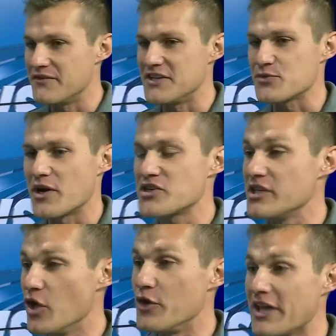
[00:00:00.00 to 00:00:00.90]
of events. We're actually
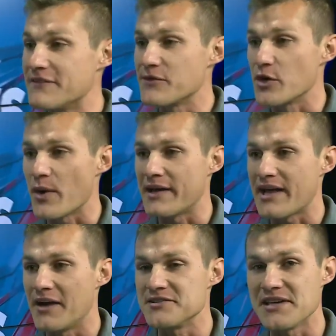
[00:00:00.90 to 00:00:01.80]
loading in for it right
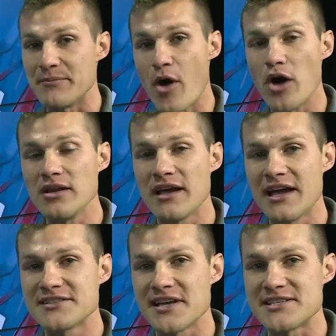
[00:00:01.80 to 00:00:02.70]
now. It's the Impala
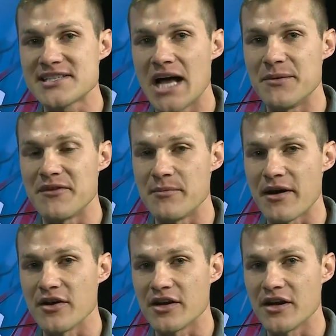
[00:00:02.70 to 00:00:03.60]
S S Club of
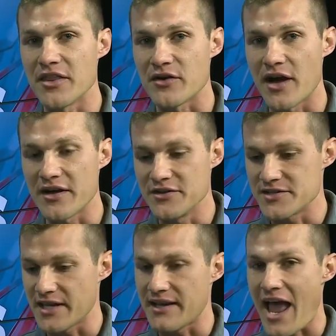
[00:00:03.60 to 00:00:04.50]
America. They're out here. It's
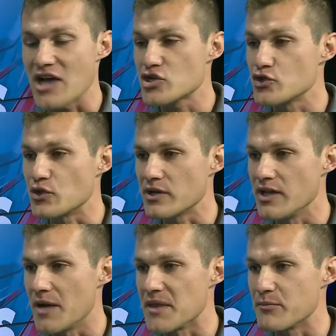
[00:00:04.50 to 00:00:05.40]
a national
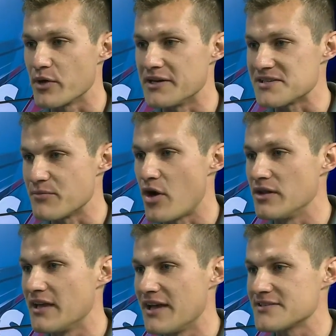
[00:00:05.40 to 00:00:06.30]
club that brings
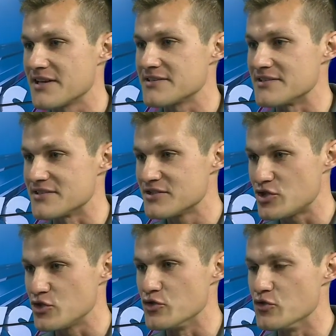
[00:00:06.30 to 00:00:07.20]
Impala S Ss
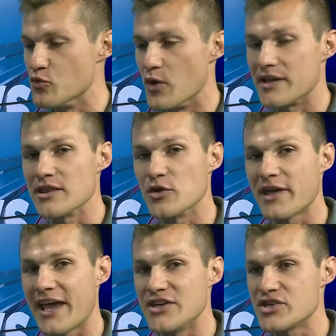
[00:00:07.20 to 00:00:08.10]
to one
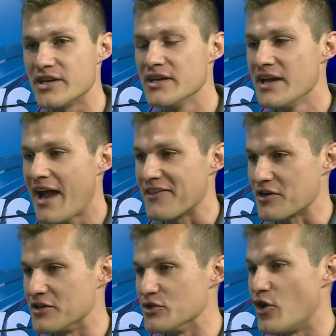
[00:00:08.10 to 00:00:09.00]
location, and they're
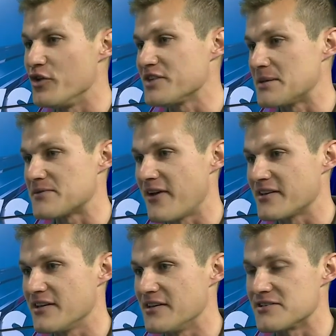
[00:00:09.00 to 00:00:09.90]
going to do all types of
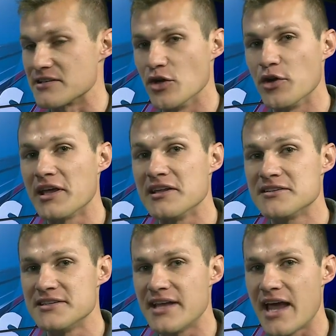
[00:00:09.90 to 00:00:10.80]
activities. They're loading in
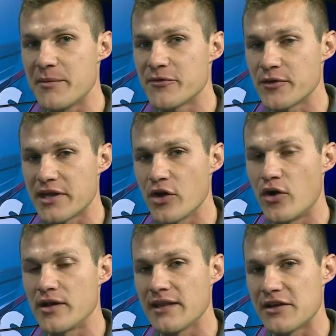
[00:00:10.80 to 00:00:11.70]
today before they go
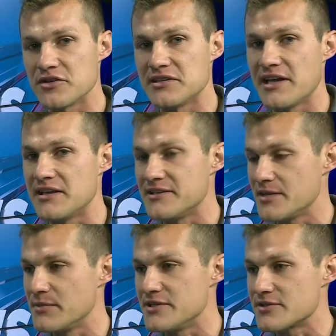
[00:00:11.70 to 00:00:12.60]
on later today to
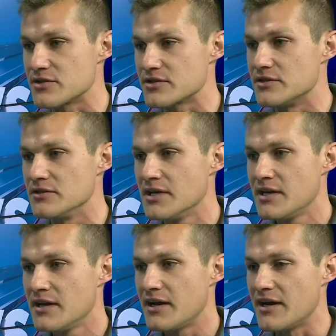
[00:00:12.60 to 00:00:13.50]
Timmon Circle.
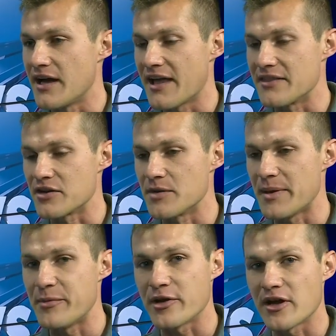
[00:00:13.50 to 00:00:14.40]
Uh, and they're going to be
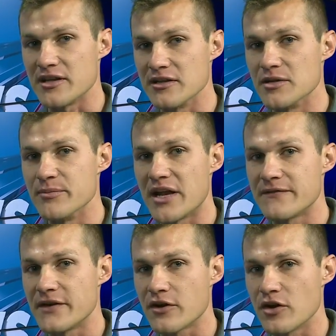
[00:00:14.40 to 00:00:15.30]
putting on a little
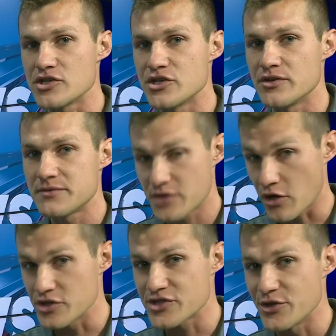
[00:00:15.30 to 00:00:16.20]
benefit car show,
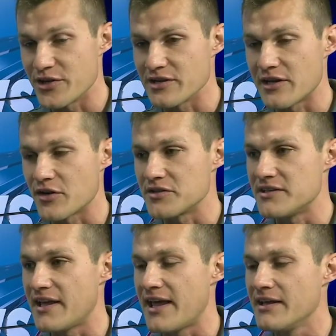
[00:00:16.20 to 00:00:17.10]
car show there later on
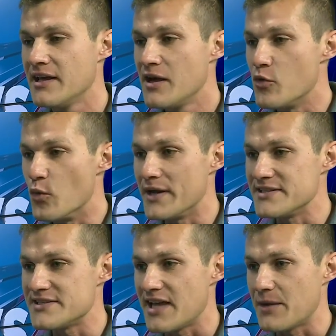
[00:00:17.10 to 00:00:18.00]
today.
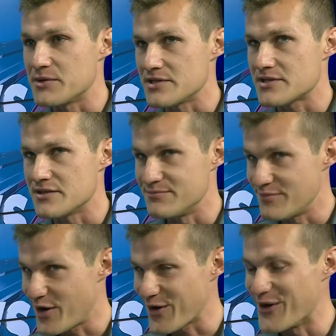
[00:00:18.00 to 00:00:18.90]
Wednesday, which is
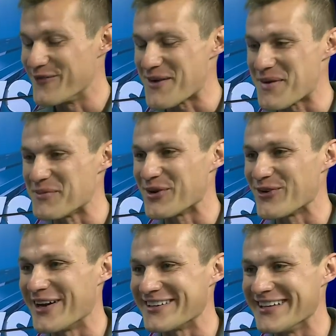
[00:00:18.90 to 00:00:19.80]
tomorrow, if I remember
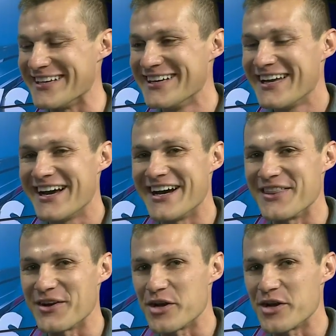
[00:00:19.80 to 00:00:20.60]
correctly, uh, they're